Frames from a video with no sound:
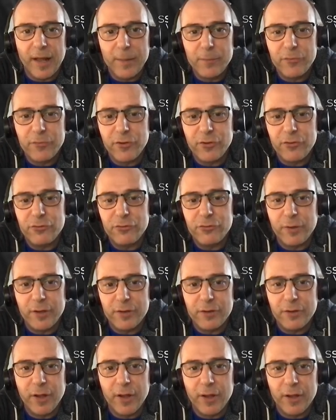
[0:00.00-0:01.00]
helps us
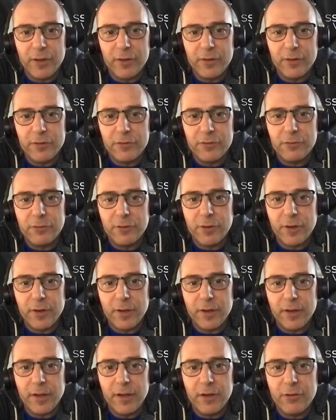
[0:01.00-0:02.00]

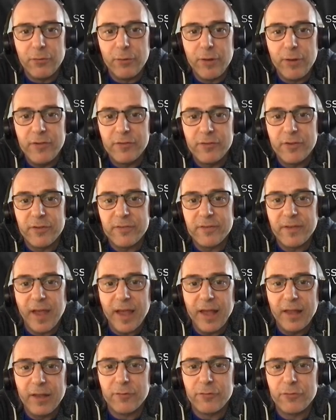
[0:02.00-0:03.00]
to increase the
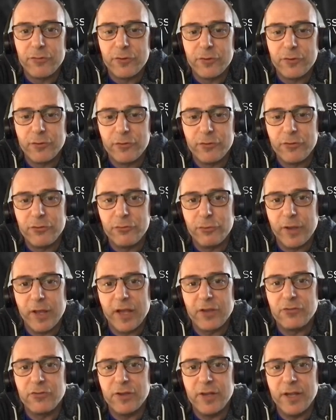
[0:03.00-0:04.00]
scale of services we
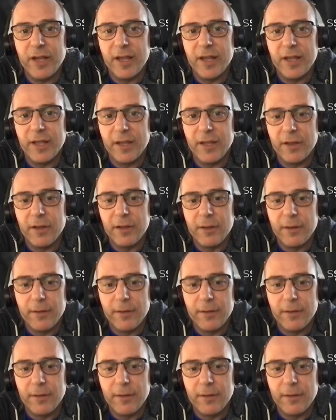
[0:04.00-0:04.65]
can actually